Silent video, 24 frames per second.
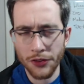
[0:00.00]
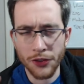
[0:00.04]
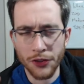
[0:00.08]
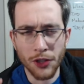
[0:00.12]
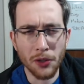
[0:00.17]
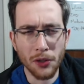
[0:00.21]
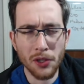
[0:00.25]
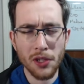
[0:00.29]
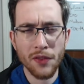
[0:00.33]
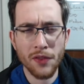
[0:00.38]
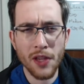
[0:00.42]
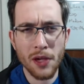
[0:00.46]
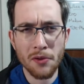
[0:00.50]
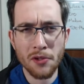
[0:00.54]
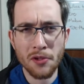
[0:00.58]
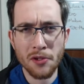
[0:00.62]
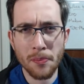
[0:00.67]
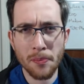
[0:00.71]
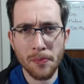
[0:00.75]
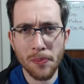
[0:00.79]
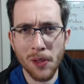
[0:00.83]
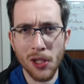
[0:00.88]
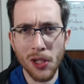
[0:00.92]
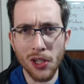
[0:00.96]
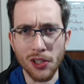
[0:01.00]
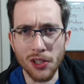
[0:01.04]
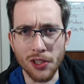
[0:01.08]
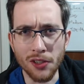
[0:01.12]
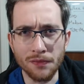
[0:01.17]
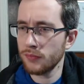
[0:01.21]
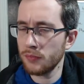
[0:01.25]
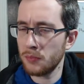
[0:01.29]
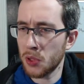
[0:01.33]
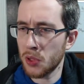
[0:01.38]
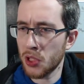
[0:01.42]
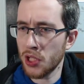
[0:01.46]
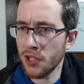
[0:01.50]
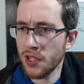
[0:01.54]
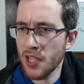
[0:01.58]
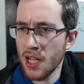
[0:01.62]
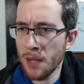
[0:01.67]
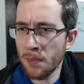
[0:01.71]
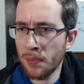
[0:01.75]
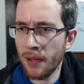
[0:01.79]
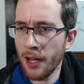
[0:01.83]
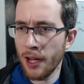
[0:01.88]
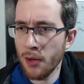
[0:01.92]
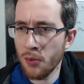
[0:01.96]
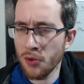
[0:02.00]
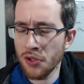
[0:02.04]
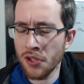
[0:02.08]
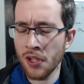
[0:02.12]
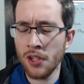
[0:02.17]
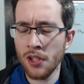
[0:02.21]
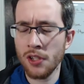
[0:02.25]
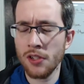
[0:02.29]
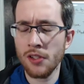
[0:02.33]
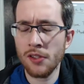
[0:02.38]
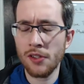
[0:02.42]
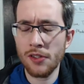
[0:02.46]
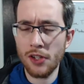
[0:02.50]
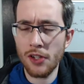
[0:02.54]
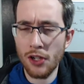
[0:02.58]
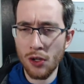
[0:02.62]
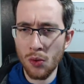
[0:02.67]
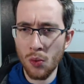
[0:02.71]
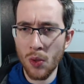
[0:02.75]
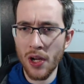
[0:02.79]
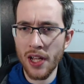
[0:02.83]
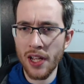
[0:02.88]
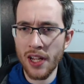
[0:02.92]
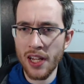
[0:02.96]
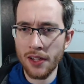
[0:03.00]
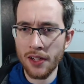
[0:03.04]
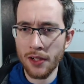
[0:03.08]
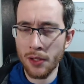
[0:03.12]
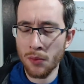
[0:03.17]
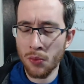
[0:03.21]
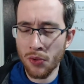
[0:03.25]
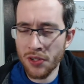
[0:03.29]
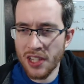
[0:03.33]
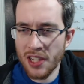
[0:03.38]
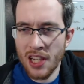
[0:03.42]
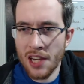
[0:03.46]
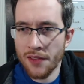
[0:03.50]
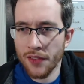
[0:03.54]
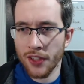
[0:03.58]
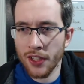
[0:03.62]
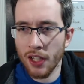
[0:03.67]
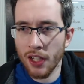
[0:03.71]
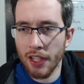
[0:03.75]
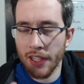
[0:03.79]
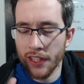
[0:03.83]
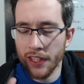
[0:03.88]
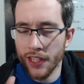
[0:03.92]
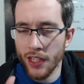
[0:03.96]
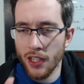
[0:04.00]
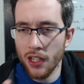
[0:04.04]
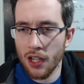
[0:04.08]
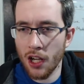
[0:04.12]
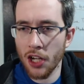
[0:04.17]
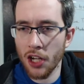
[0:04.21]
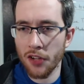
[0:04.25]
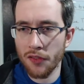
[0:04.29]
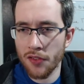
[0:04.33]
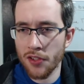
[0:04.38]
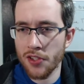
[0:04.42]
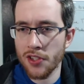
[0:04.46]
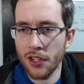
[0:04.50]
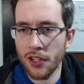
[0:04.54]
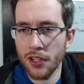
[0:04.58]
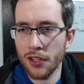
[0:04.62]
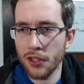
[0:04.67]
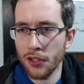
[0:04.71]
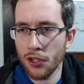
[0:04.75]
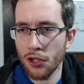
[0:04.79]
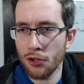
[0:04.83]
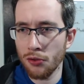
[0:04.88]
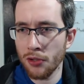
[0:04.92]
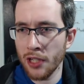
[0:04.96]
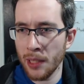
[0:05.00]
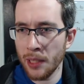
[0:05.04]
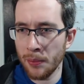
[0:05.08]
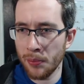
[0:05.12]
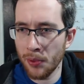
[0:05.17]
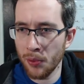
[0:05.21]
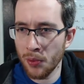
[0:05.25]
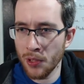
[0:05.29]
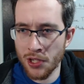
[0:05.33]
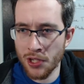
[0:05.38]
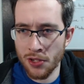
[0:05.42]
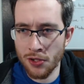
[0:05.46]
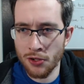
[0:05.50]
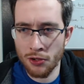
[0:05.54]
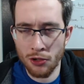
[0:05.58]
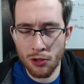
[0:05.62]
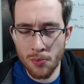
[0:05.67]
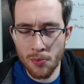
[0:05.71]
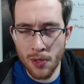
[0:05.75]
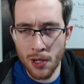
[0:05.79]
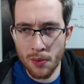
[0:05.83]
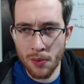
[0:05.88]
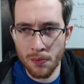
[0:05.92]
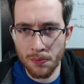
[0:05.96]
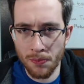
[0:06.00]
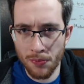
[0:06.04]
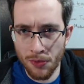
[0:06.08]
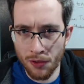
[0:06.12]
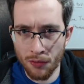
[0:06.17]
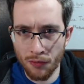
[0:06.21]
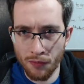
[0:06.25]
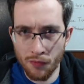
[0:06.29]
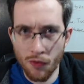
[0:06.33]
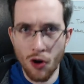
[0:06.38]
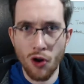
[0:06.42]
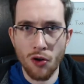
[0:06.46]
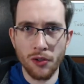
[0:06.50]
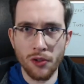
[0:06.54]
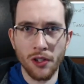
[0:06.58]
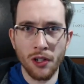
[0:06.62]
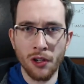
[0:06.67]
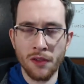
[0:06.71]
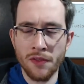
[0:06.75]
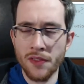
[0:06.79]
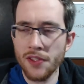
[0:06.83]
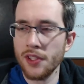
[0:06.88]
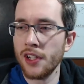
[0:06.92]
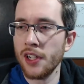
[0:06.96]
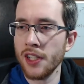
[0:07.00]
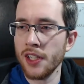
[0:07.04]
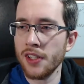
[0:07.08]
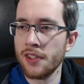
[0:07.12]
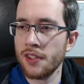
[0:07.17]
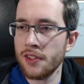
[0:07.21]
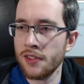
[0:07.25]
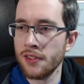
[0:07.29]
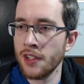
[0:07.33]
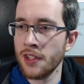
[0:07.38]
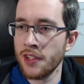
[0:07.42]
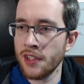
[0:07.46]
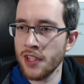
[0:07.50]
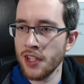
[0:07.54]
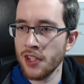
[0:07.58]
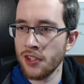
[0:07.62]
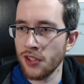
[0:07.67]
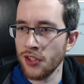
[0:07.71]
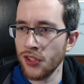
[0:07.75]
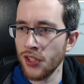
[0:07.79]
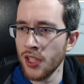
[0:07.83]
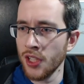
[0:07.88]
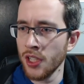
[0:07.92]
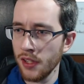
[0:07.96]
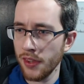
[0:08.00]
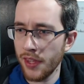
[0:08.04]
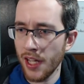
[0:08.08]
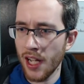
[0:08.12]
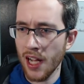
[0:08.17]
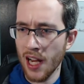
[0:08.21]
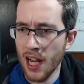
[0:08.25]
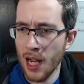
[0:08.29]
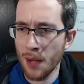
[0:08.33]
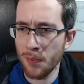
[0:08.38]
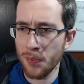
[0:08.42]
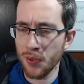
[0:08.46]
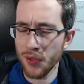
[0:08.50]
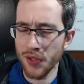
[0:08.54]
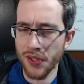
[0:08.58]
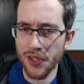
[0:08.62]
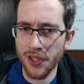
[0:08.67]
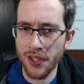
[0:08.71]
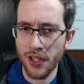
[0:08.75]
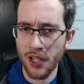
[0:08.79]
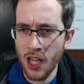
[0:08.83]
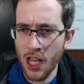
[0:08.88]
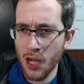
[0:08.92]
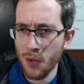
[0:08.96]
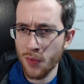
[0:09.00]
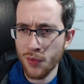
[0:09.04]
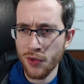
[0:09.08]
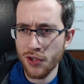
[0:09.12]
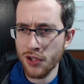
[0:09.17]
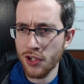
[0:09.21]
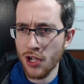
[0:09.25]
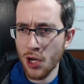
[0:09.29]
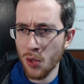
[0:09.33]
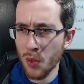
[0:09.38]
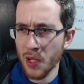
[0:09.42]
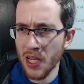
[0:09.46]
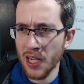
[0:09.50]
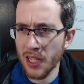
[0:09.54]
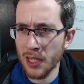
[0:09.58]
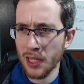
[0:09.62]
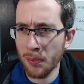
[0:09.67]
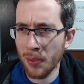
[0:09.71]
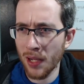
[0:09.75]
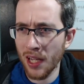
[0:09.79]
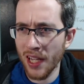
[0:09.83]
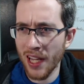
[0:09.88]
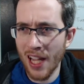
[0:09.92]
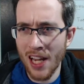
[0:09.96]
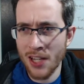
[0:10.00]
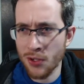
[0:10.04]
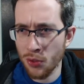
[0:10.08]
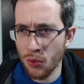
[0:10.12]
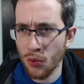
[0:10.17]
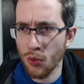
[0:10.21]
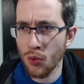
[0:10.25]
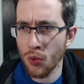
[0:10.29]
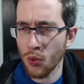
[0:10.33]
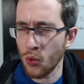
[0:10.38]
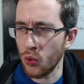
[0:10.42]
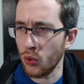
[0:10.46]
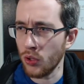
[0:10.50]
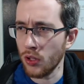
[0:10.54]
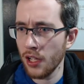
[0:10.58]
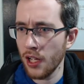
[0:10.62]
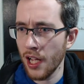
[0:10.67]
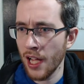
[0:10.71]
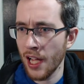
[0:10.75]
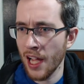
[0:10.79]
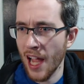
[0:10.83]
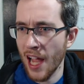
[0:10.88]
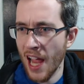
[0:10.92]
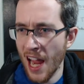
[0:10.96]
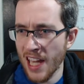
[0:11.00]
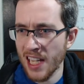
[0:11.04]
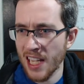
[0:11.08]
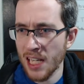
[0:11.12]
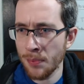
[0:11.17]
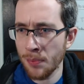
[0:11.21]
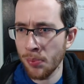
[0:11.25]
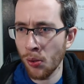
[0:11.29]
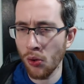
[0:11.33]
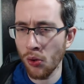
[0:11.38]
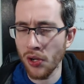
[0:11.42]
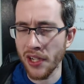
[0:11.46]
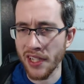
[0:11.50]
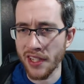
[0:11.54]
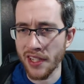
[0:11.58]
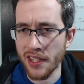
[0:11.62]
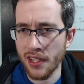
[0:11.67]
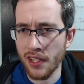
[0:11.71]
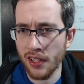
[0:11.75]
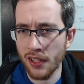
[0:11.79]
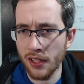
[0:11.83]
Don't know if that was a bug because that player was no way. It wasn't even like the line of the side of the goalkeeper, which is normally the wrong offside decision that happens. He was nowhere near the play at all at any point.